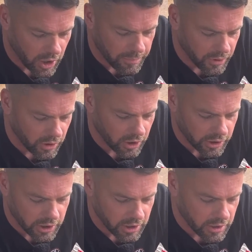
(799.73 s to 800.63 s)
I put
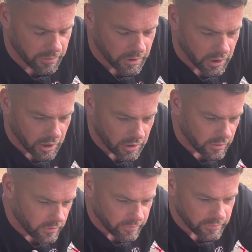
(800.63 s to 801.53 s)
like a
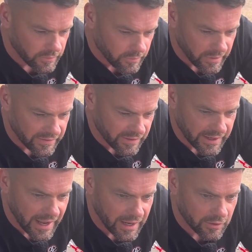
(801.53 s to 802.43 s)
basically
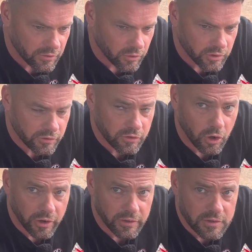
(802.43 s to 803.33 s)
hacksaw a
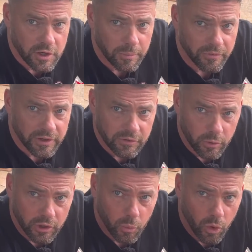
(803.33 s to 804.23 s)
slot in the top of it so I
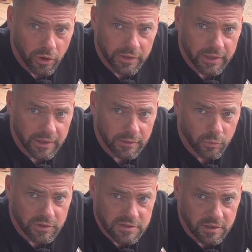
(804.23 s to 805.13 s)
can wind it in
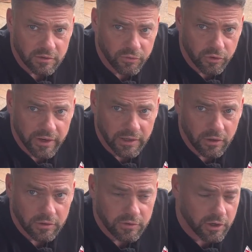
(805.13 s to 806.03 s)
with the 648
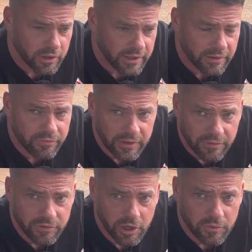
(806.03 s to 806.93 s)
Loctite.
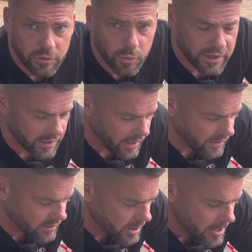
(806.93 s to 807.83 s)
Left it over the
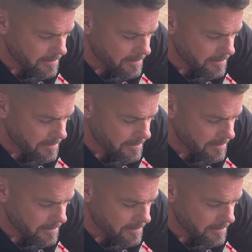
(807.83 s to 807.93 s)
weekend.